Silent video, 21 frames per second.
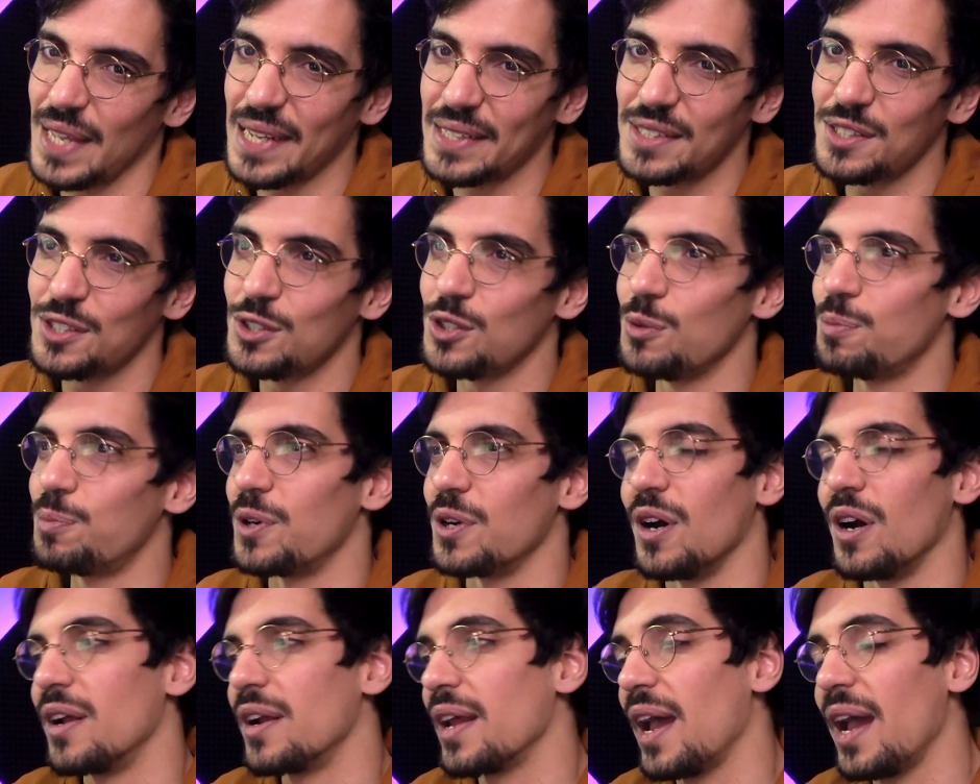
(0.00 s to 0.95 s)
It's super
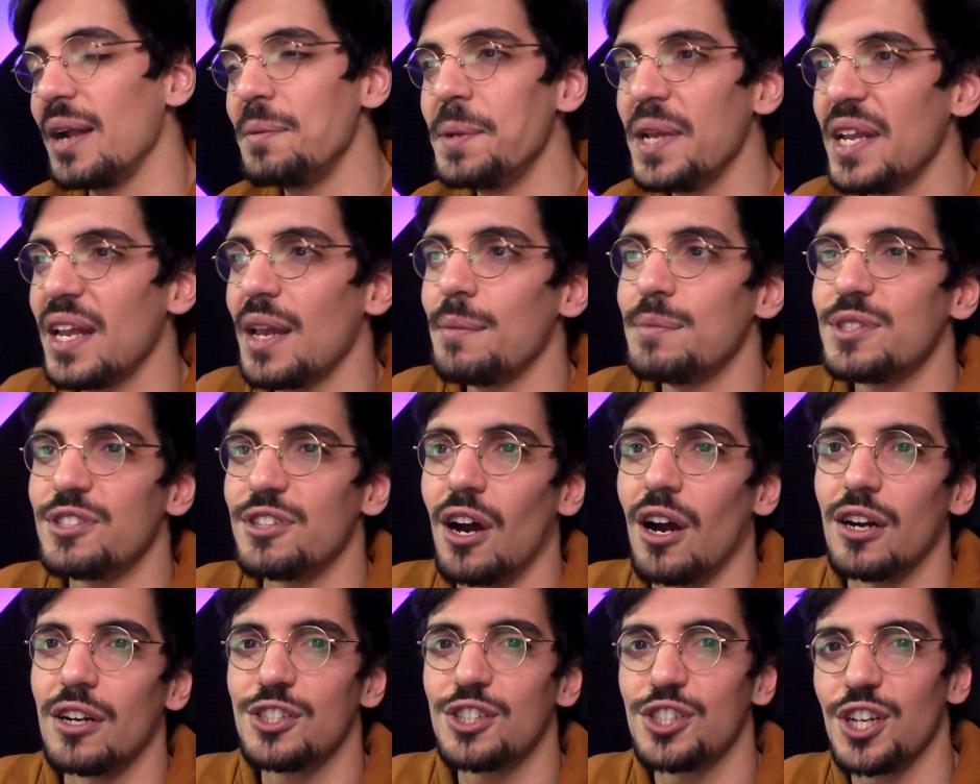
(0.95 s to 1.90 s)
odd. Anime games
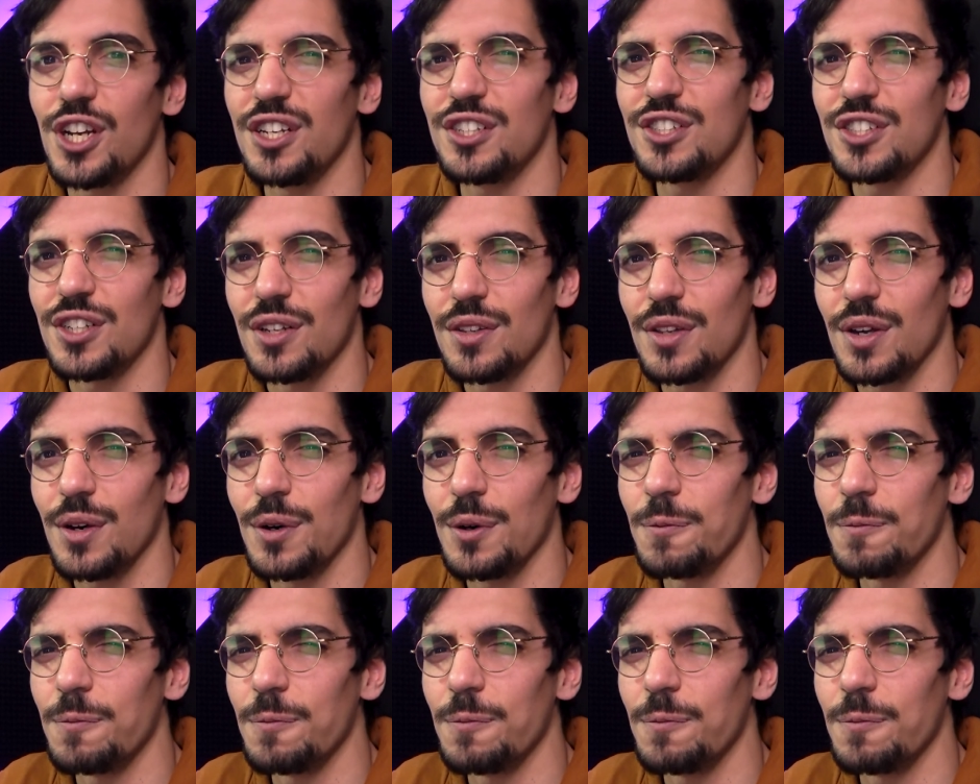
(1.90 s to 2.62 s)
are changing though.